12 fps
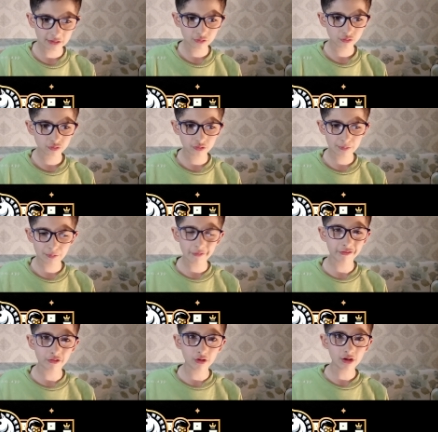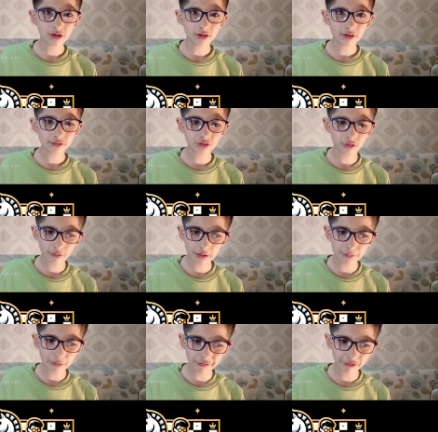we prefer
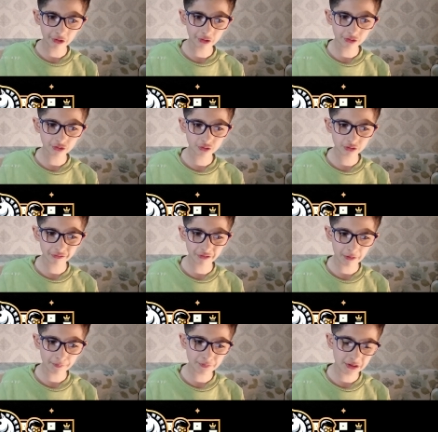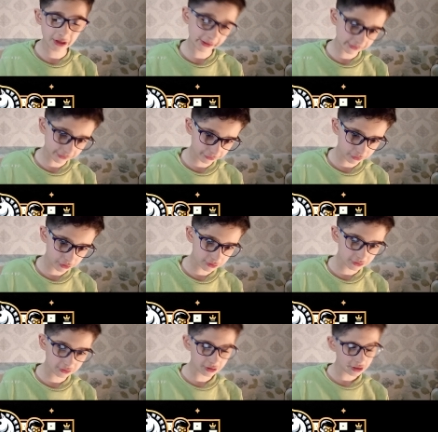to develop knights
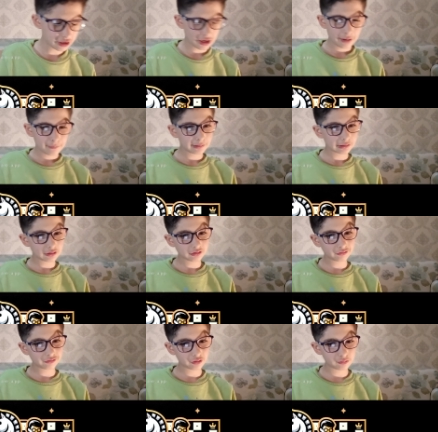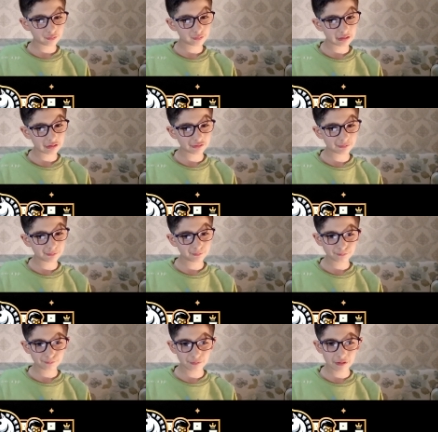first, because
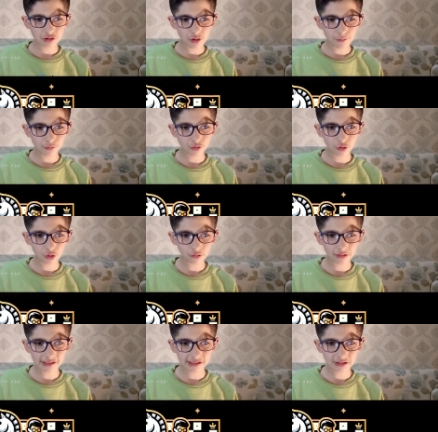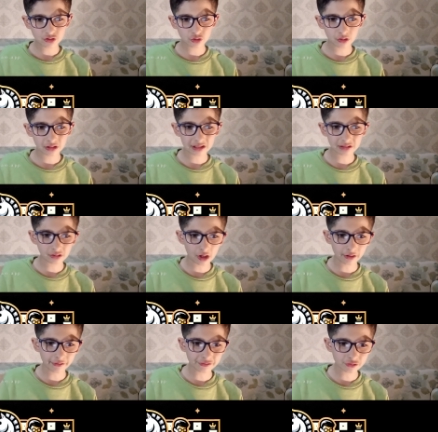bishops already control a
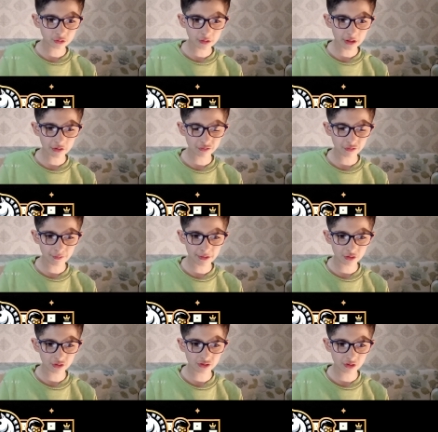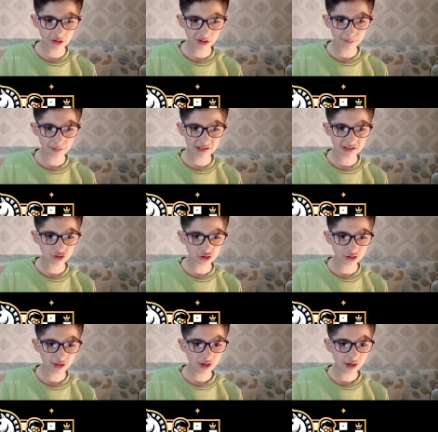lot of squares from their starting position,